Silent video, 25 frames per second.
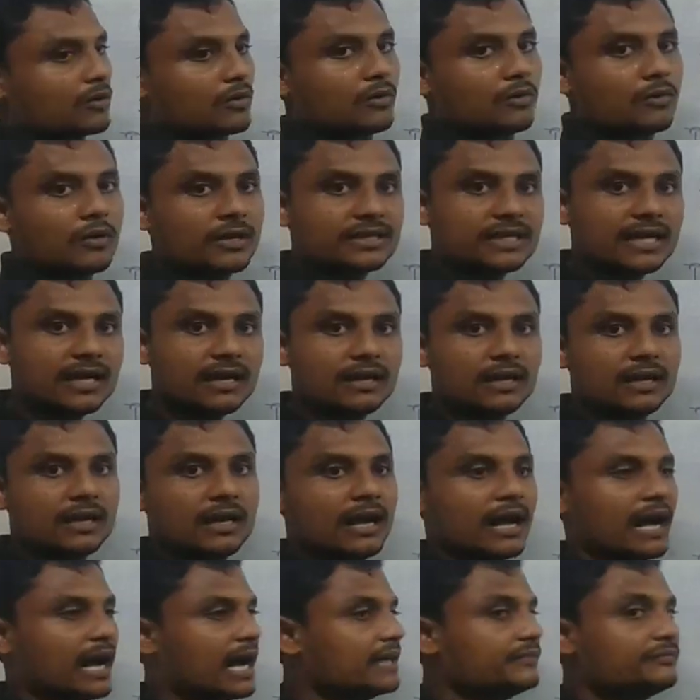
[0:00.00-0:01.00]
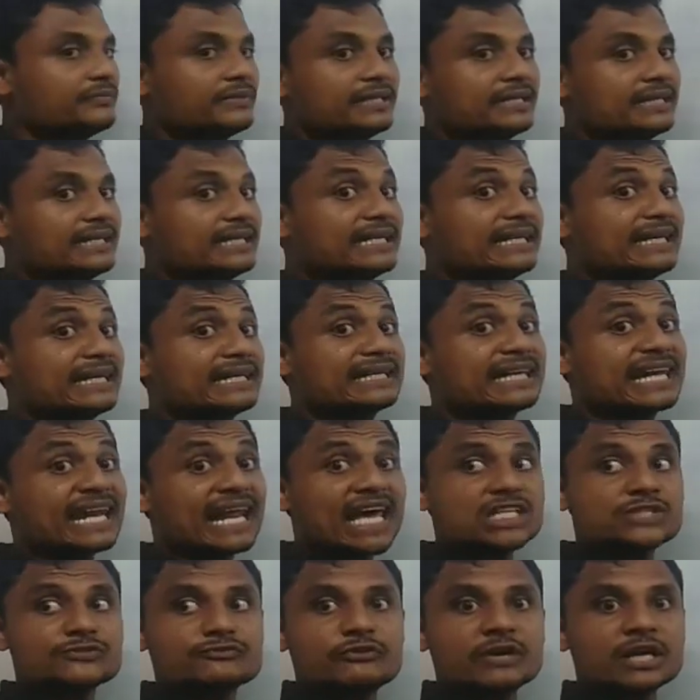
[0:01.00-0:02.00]
Okay, and the
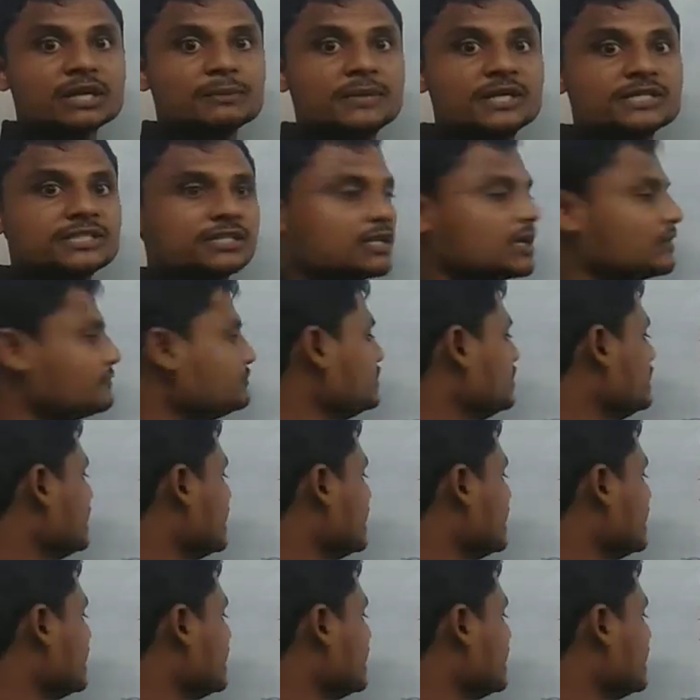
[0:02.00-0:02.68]
transformation of the